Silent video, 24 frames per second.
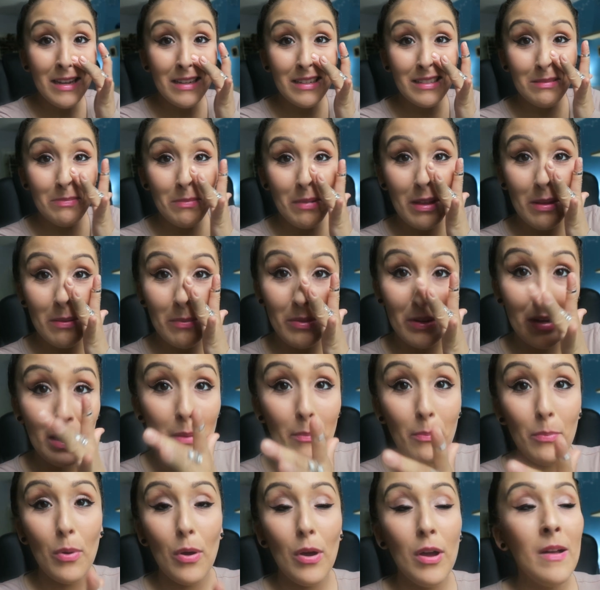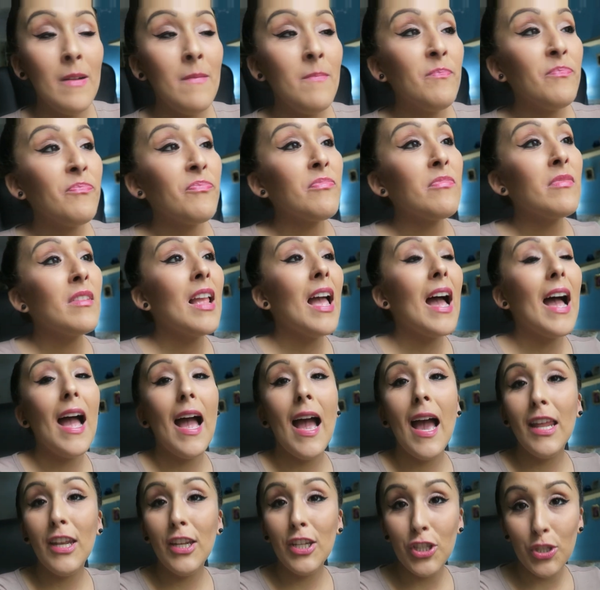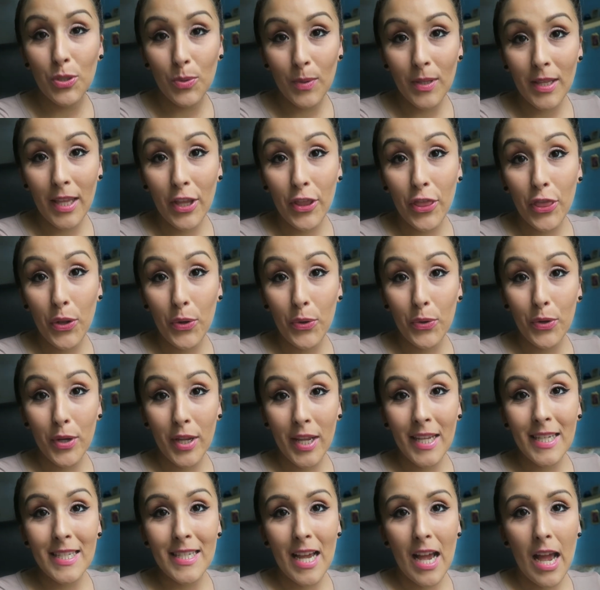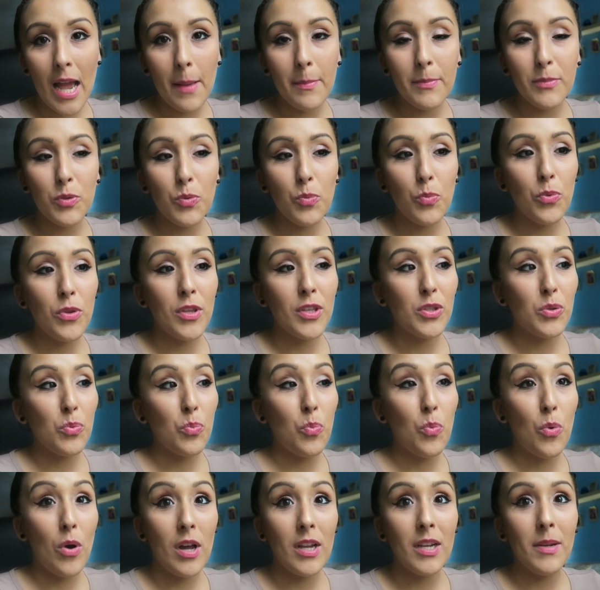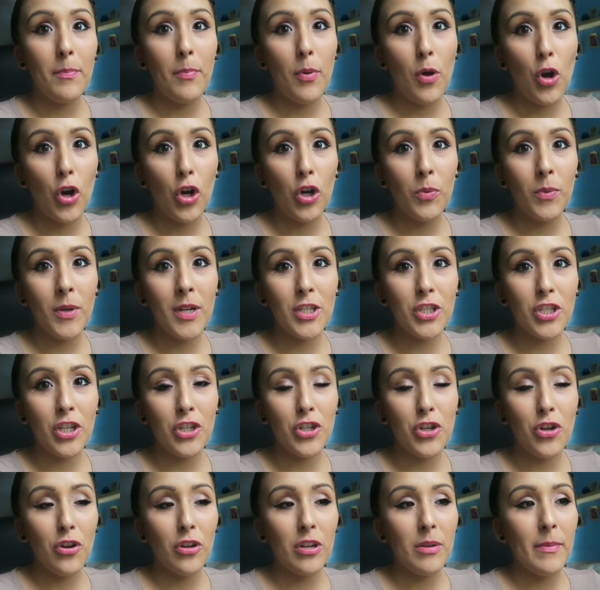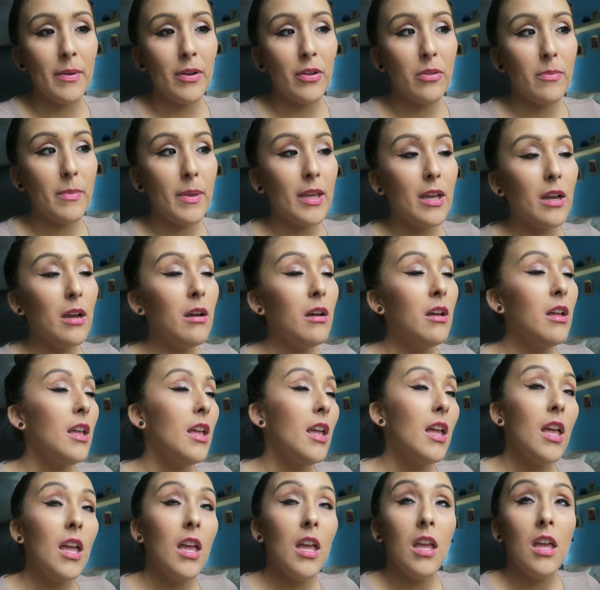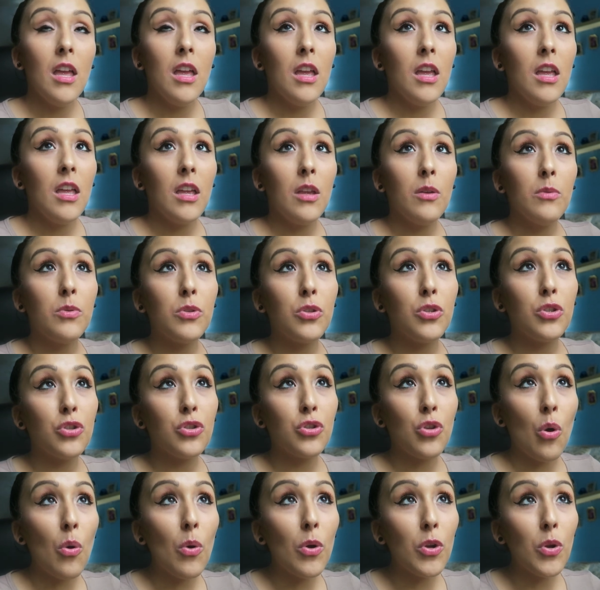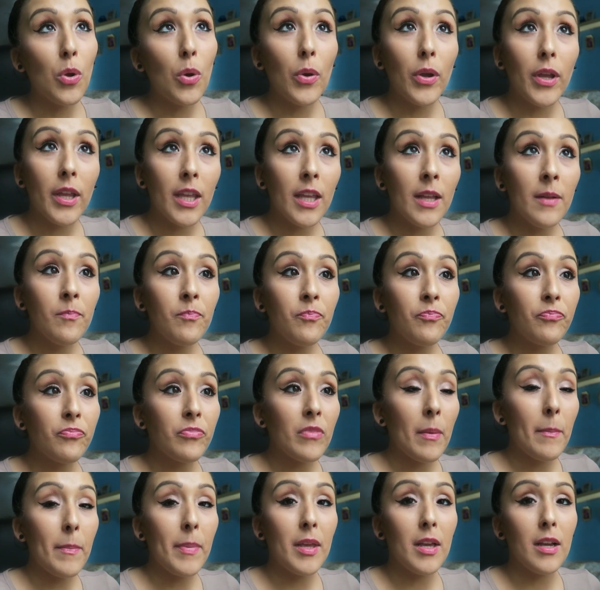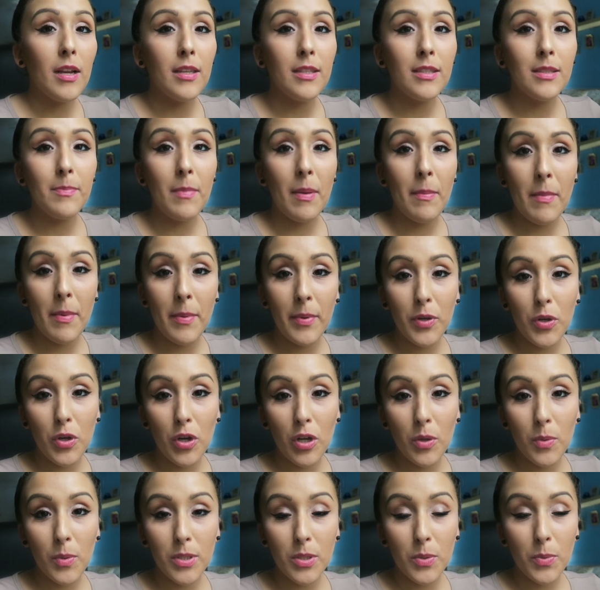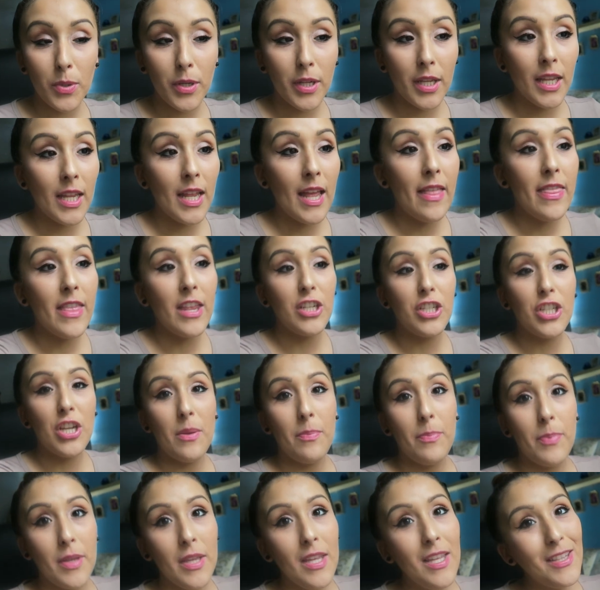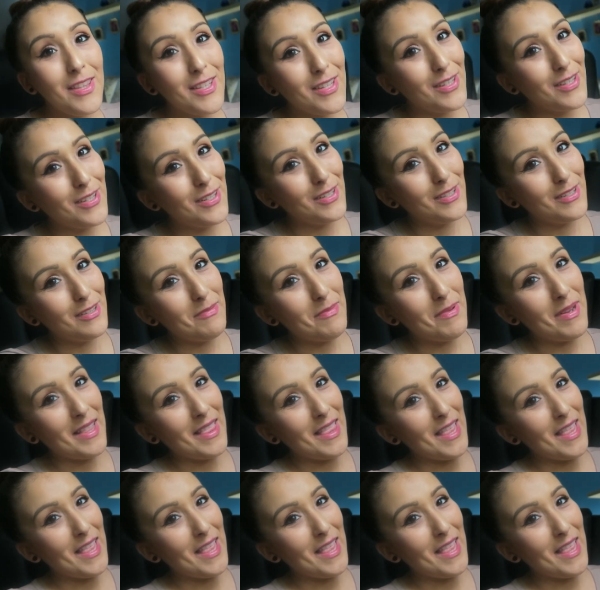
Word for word: and just makeup that I bought. I had to do it like three times with this one part when I started talking about all the makeup. It was so annoying because my memory card wasn't working. And then Chapito, my